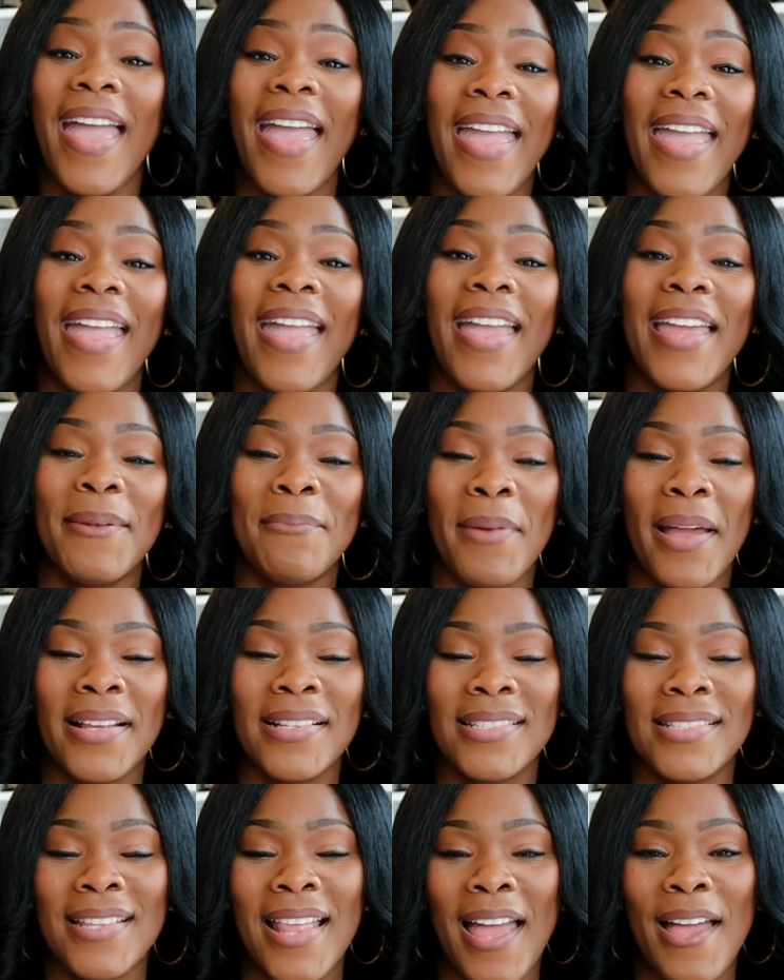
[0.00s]
and my
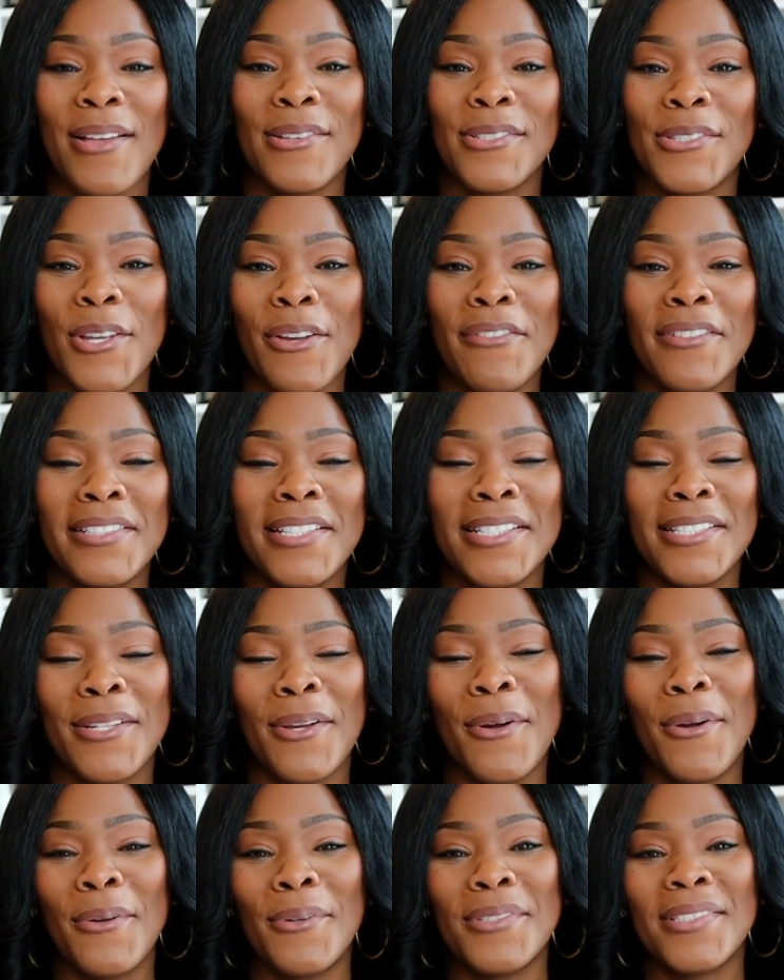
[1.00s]
style services
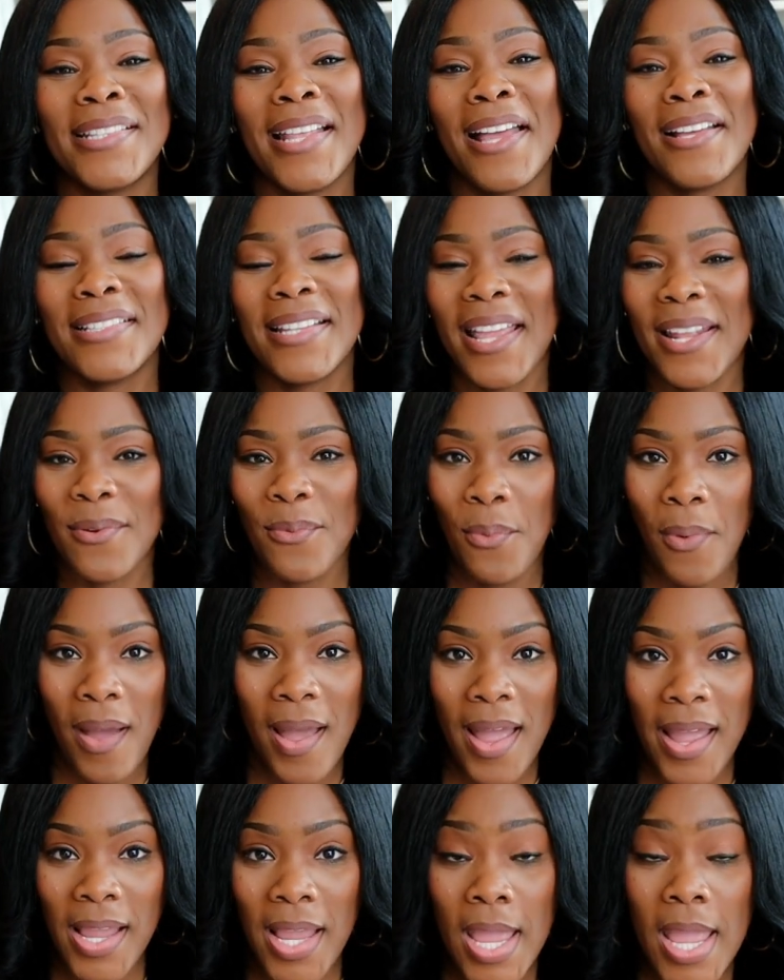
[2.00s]
Coco Styles N
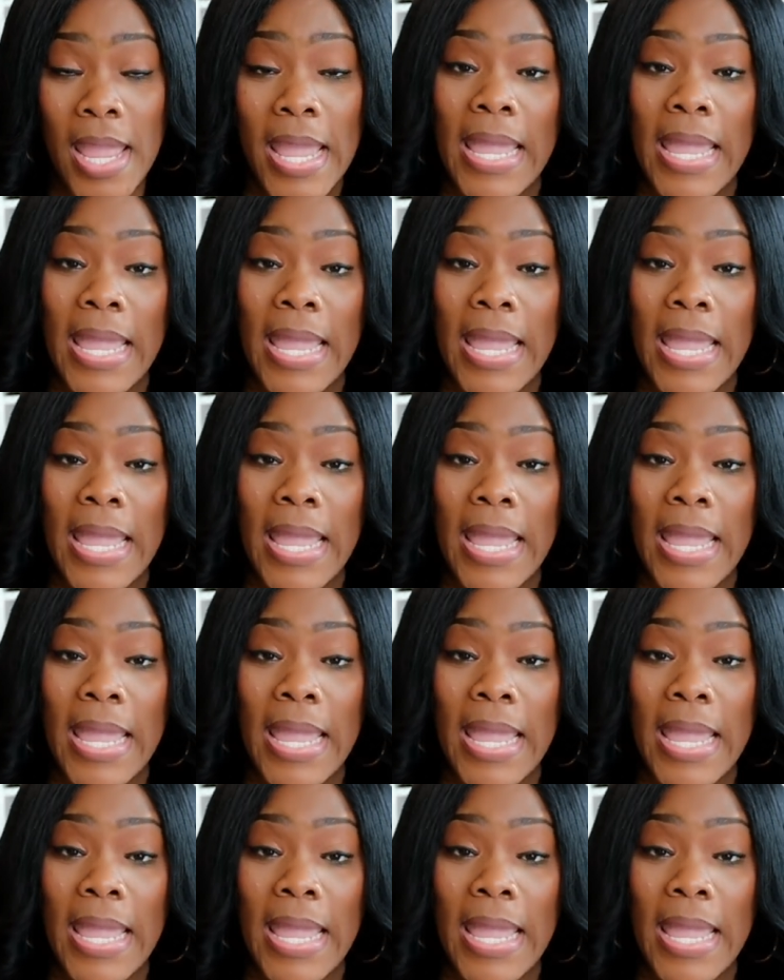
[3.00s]
Y,